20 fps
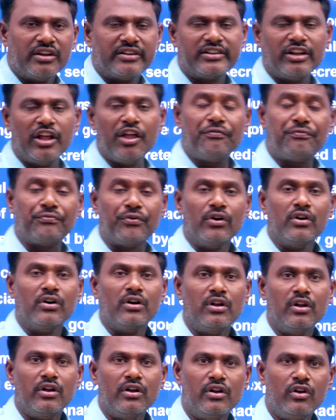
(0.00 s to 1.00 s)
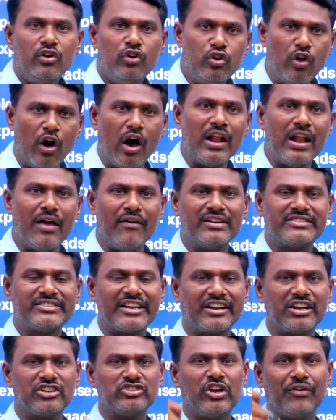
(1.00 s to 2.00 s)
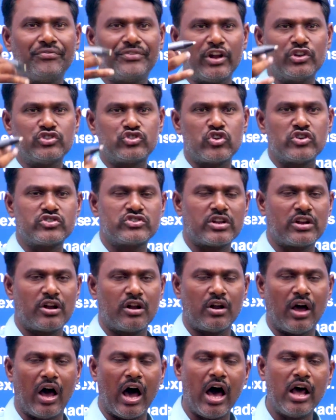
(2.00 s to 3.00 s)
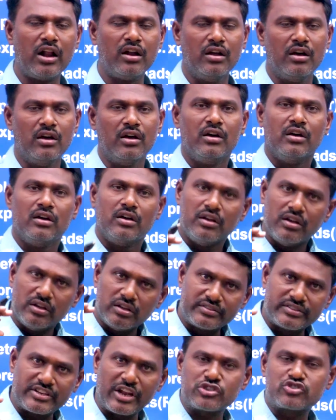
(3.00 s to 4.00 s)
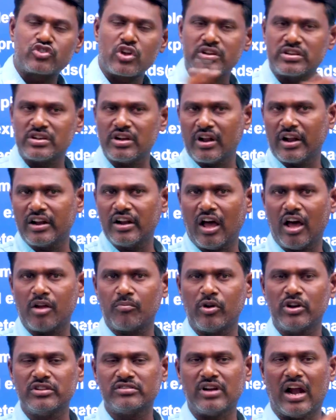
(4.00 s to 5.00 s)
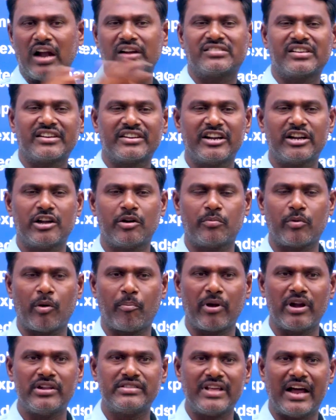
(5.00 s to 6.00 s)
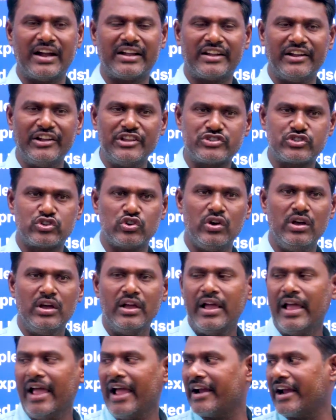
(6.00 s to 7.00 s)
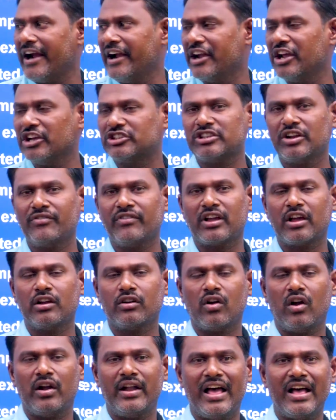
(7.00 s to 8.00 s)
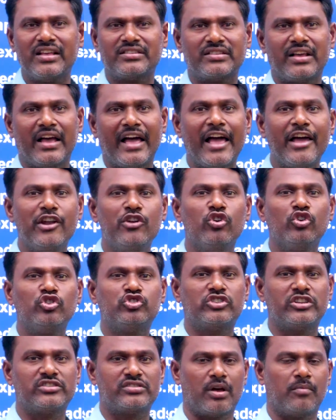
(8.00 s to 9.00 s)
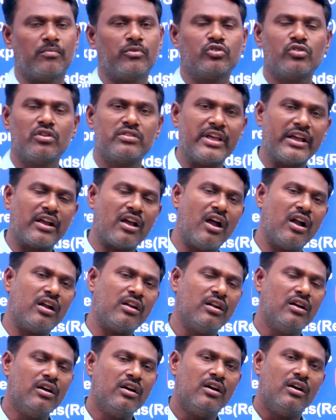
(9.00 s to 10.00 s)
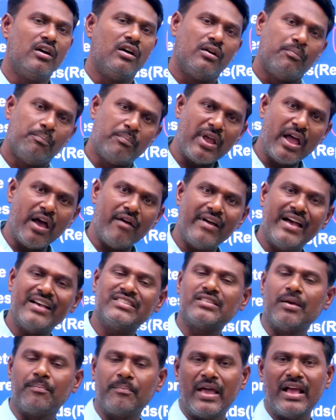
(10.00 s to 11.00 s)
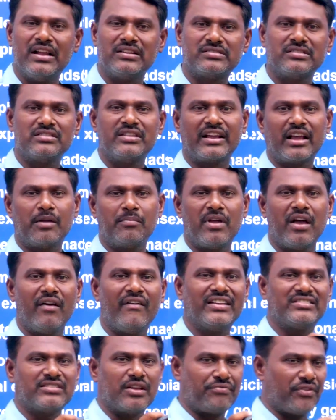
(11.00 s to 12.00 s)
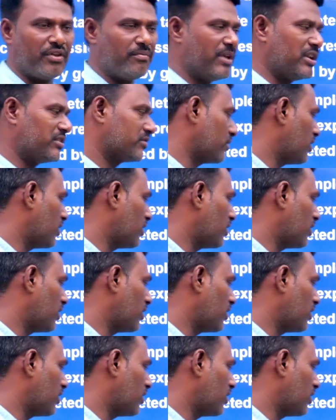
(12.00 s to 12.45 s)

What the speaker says: if low level secretion of testosterone hormone is not secreted properly, that leads to a condition we can call as aneurysm. So they can't behave as a males, they can behave as a females.